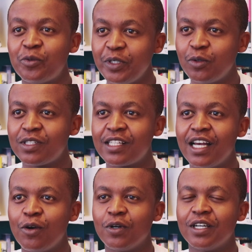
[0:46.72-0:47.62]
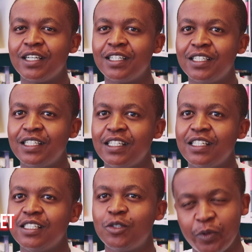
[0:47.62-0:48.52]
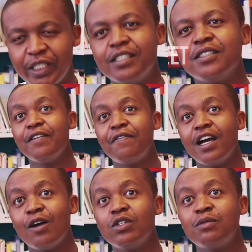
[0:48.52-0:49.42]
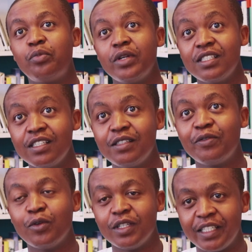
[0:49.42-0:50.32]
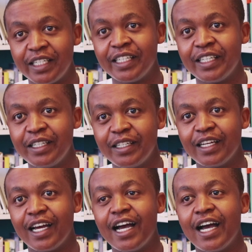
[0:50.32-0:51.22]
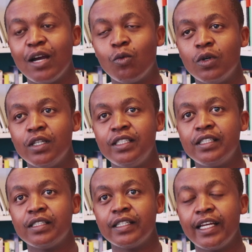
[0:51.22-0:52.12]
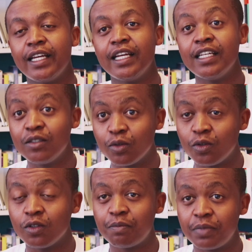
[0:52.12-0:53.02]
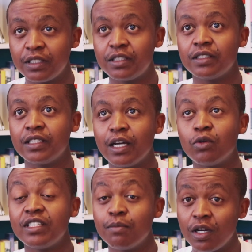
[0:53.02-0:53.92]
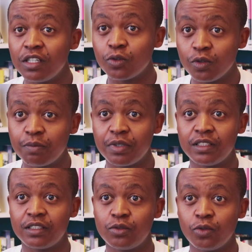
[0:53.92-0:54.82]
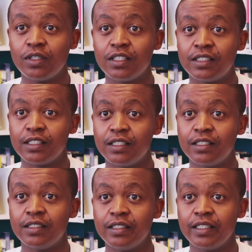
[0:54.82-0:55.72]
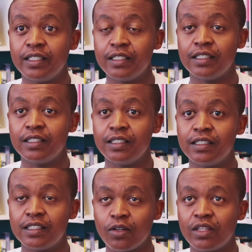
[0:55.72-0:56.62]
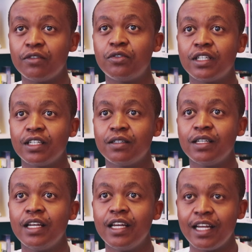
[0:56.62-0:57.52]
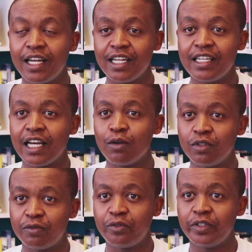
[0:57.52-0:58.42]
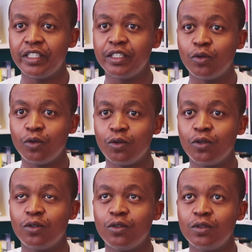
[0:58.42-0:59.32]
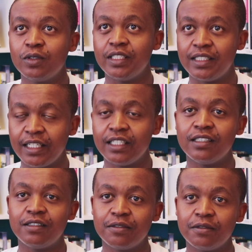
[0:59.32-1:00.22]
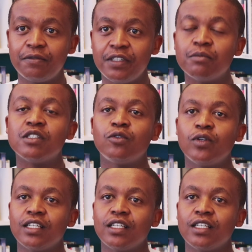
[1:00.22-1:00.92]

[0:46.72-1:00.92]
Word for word: Sweet or sour, sweet. If I was president for a day, I would end all pit, I would demolish all pit toilets in, in, in South Africa and I would free all detained Fees Must Fall